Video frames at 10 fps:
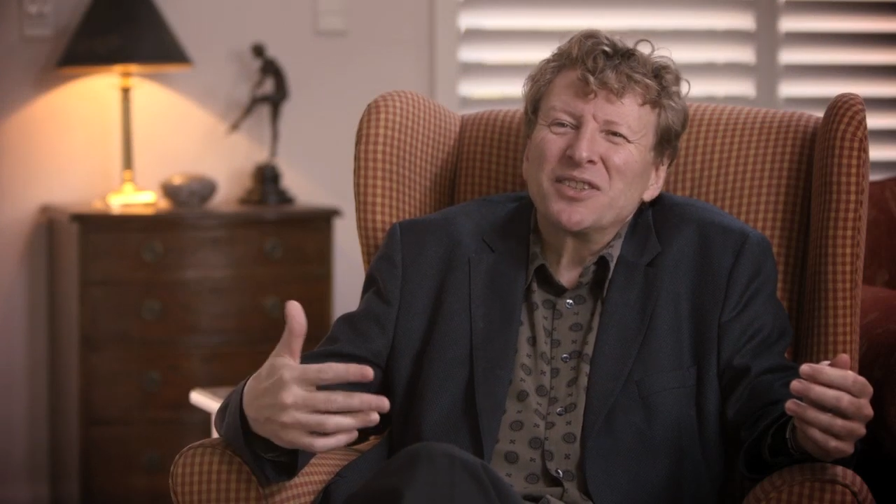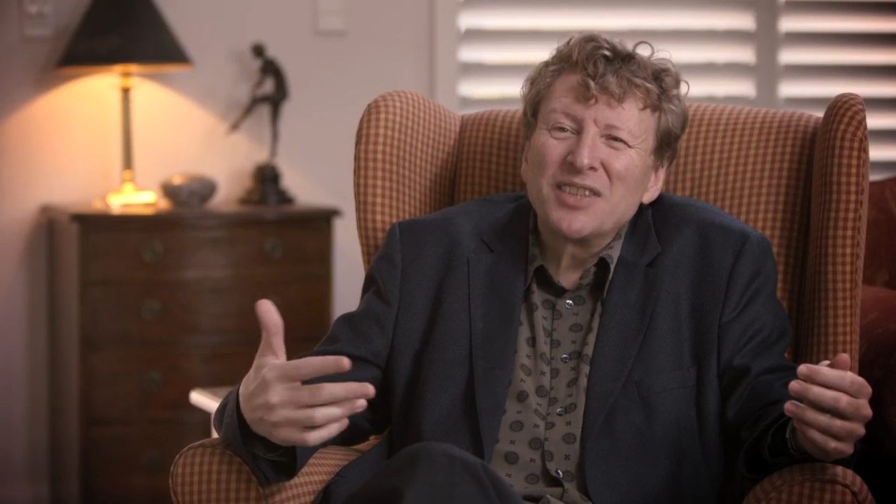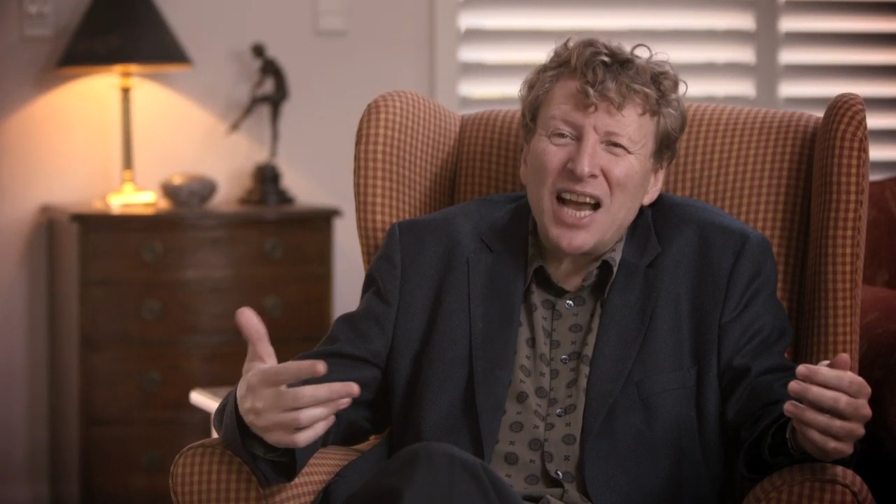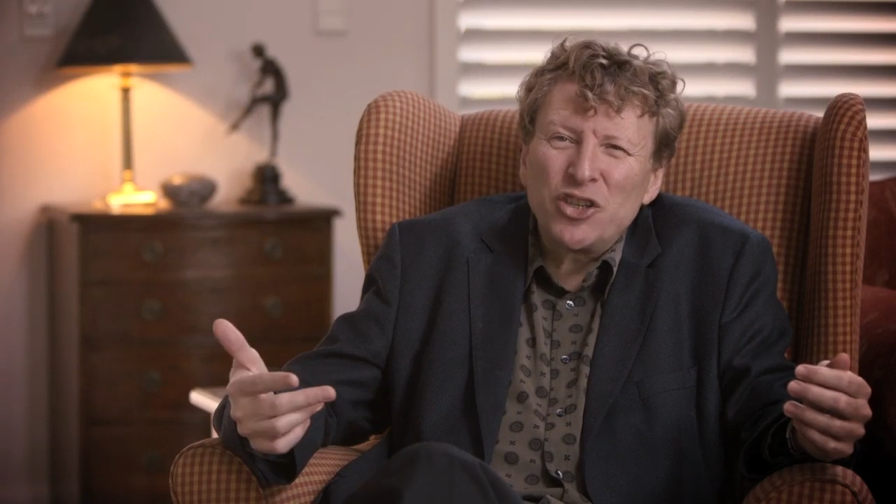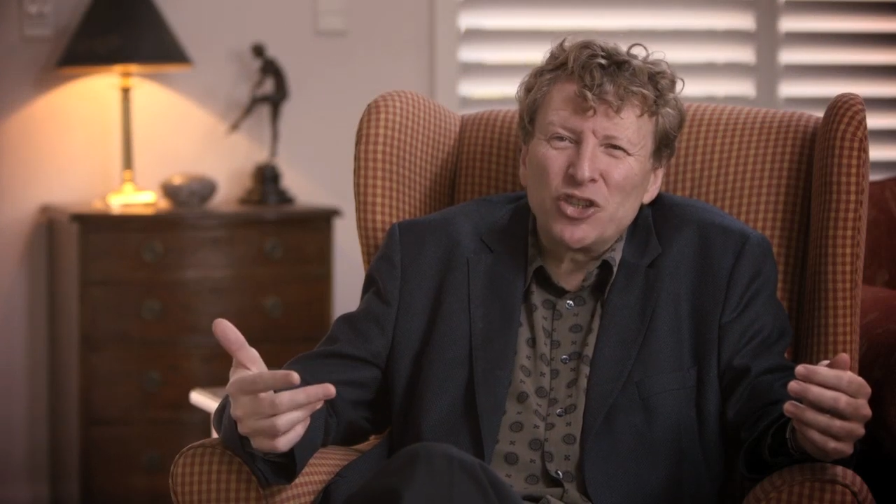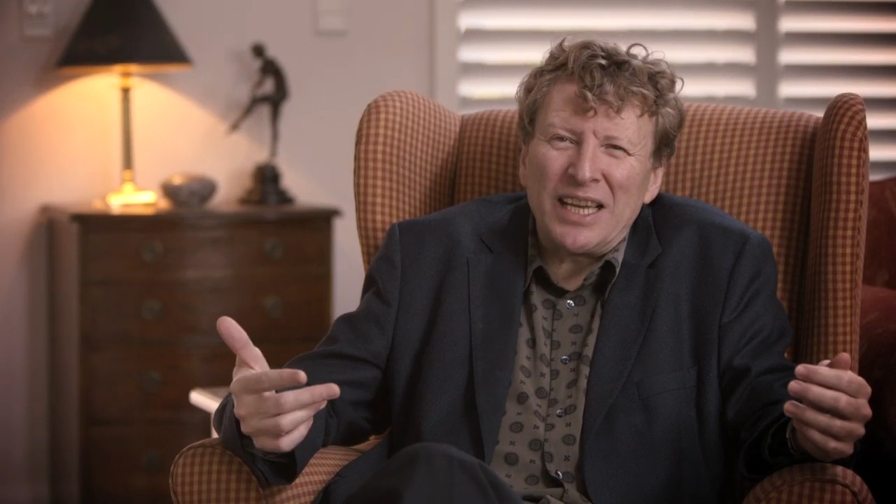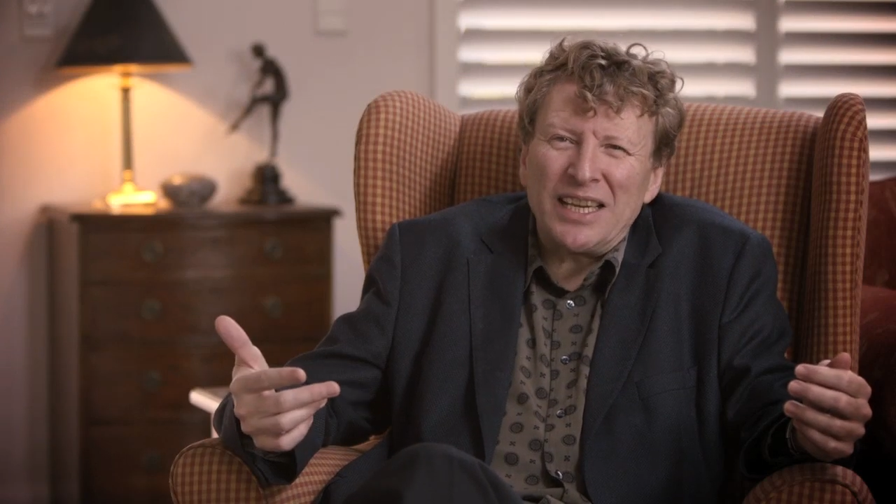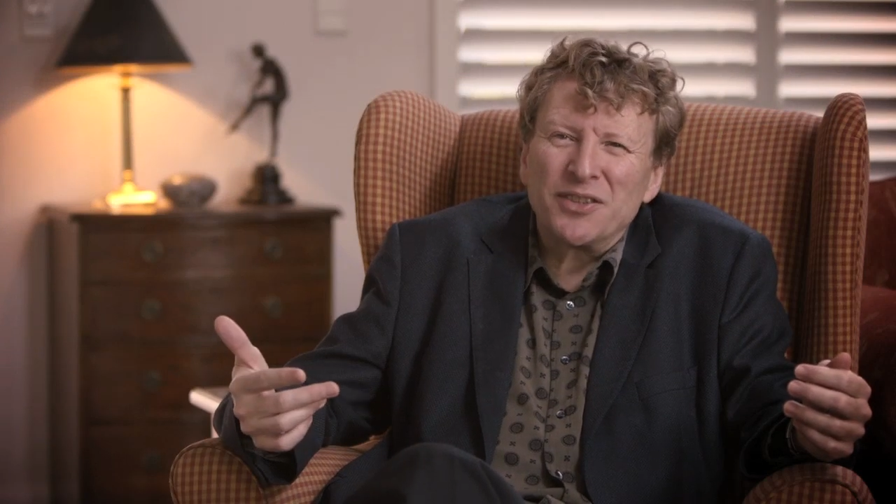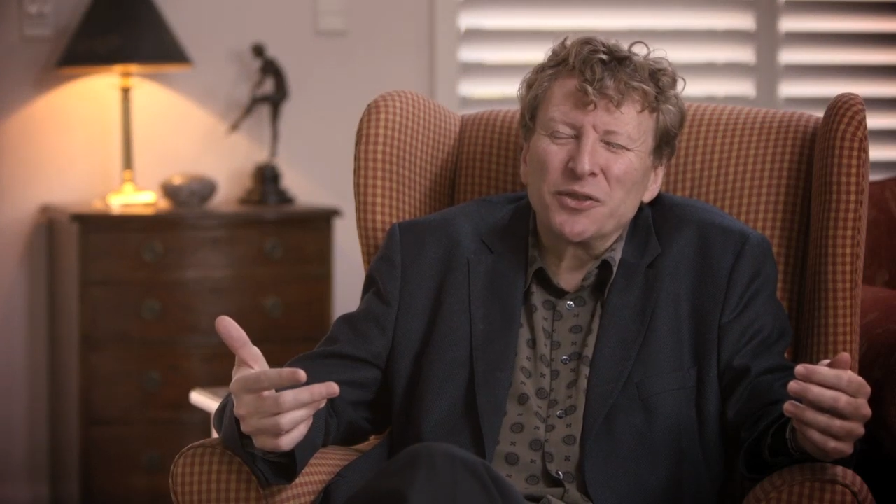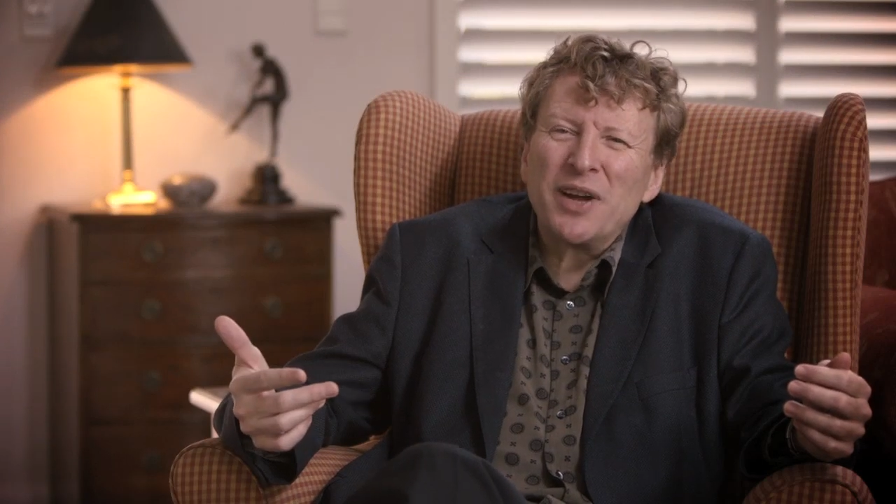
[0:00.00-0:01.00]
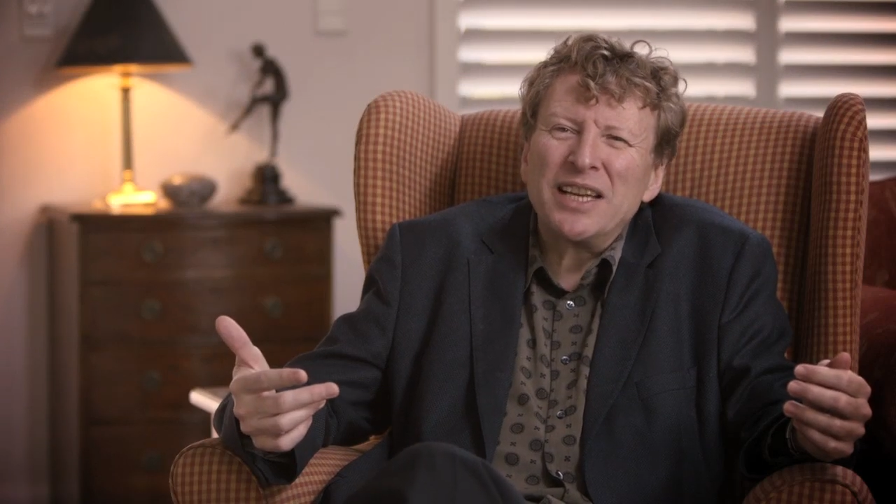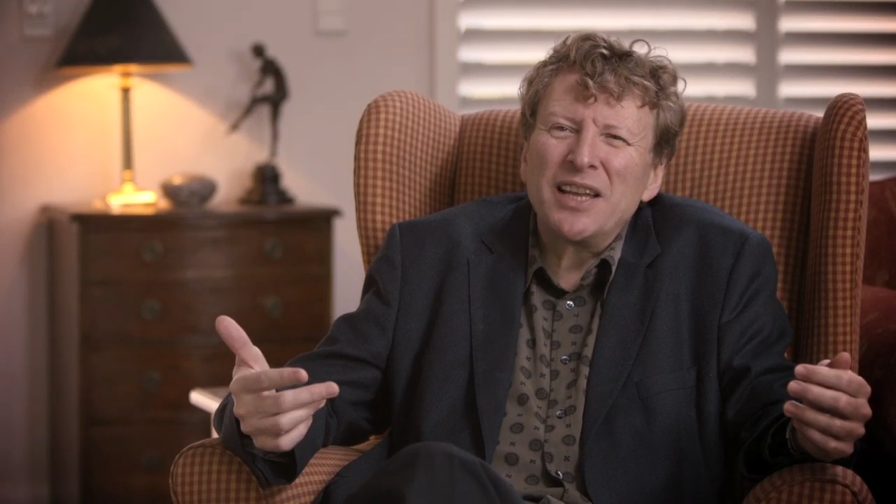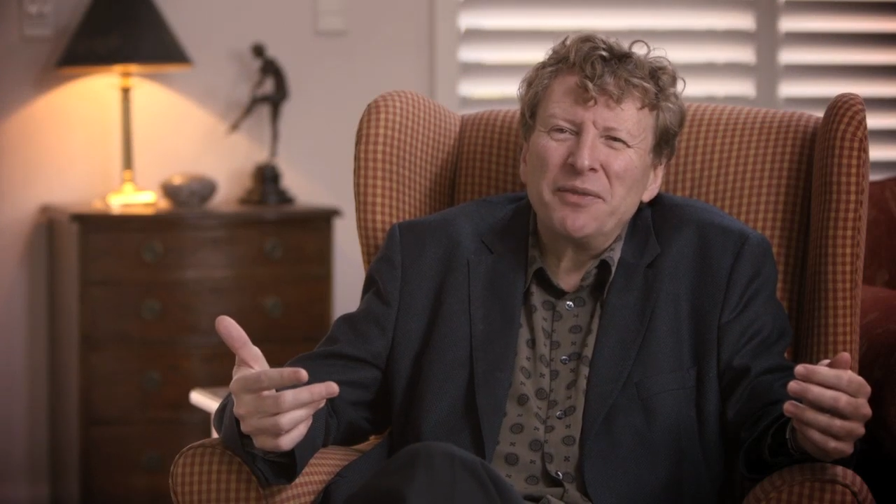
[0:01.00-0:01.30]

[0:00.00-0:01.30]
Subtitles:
Nigel Hess, the great